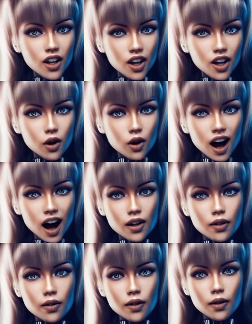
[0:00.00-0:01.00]
It's
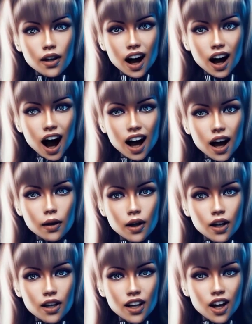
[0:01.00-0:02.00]
crucial to
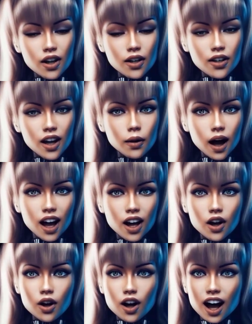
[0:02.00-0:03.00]
continuously monitor and
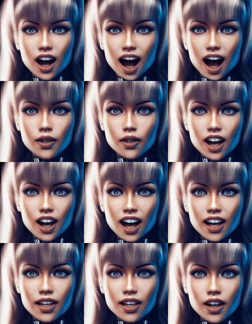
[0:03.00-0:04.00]
support the mental
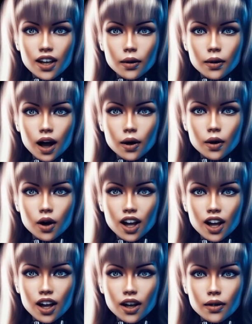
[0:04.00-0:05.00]
health of astronauts,
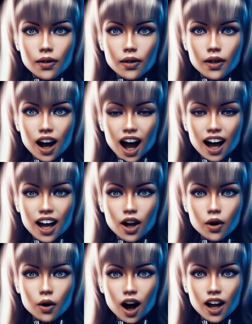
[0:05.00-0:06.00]
even with the best
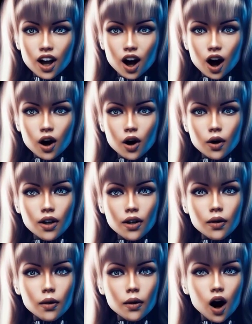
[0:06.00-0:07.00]
preparations.
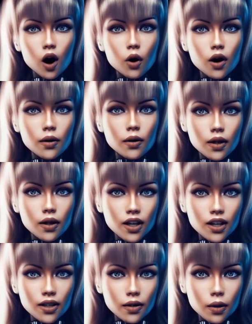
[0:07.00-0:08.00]

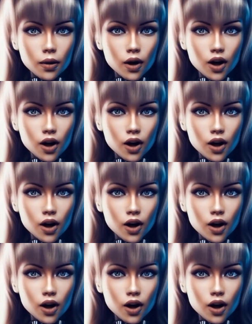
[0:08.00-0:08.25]
3. Health